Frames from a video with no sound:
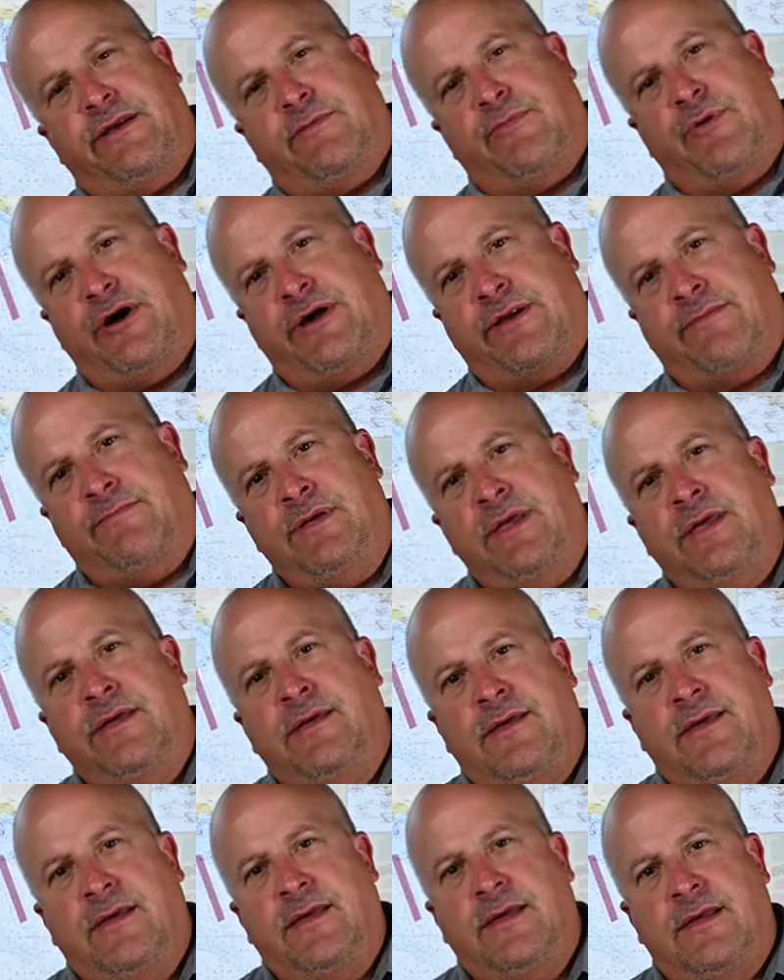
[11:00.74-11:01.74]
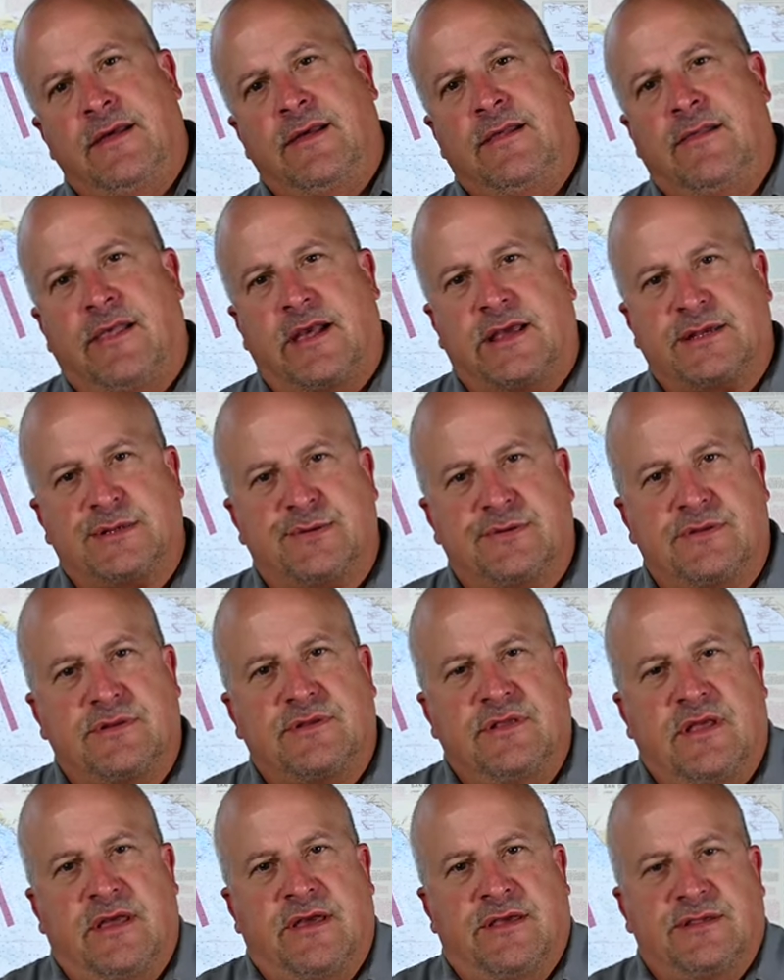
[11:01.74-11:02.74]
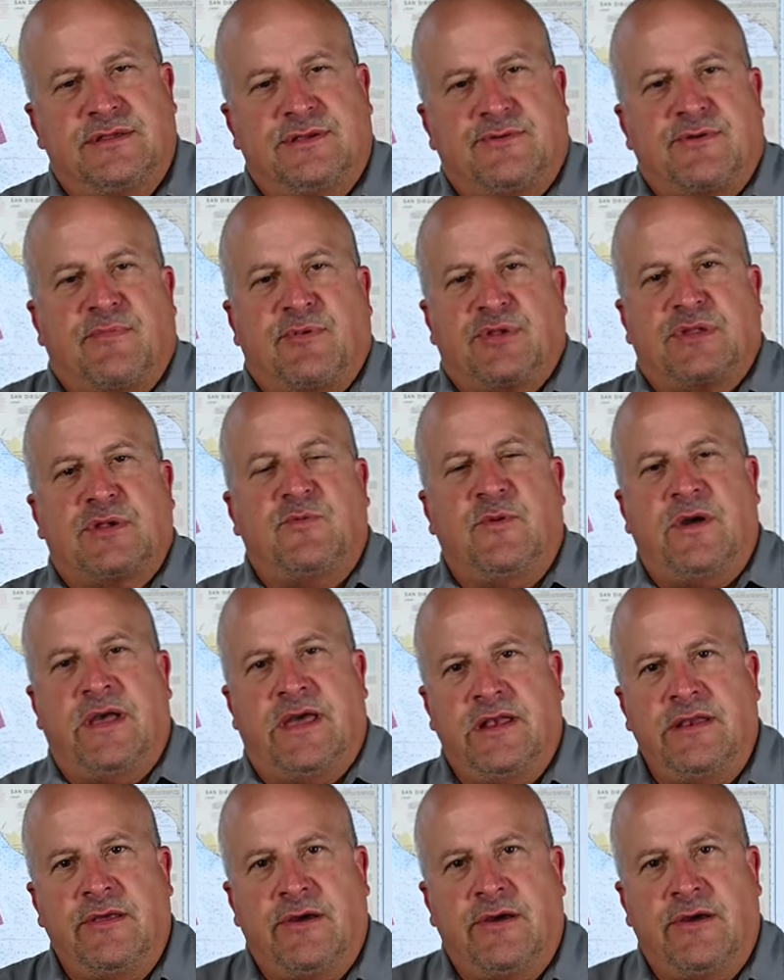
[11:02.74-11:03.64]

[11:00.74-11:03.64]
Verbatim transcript: on the bottom like a, a strip of squid.